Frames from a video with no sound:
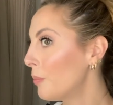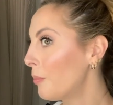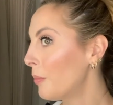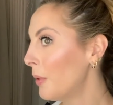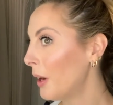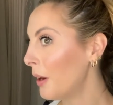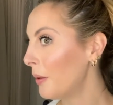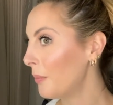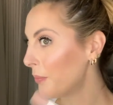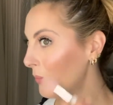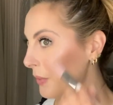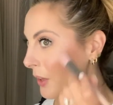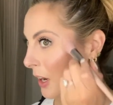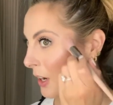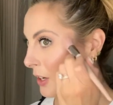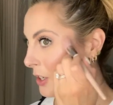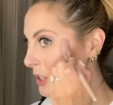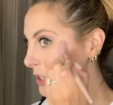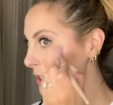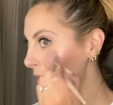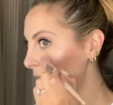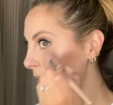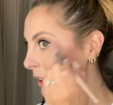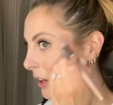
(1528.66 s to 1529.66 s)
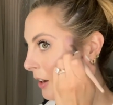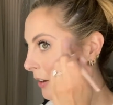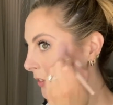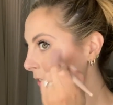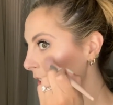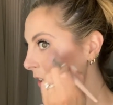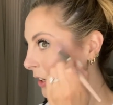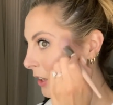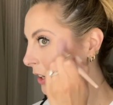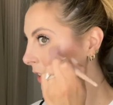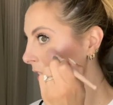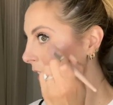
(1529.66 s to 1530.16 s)
But I just love
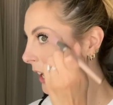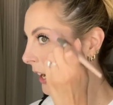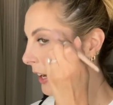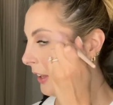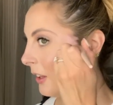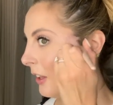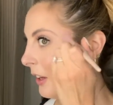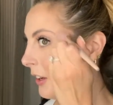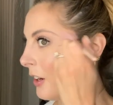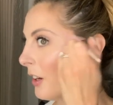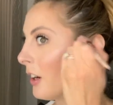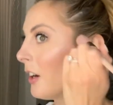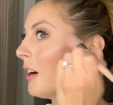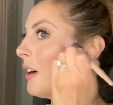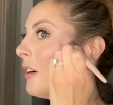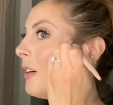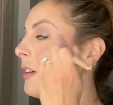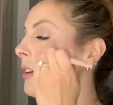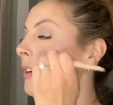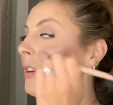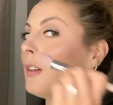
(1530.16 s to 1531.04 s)
a good highlighter.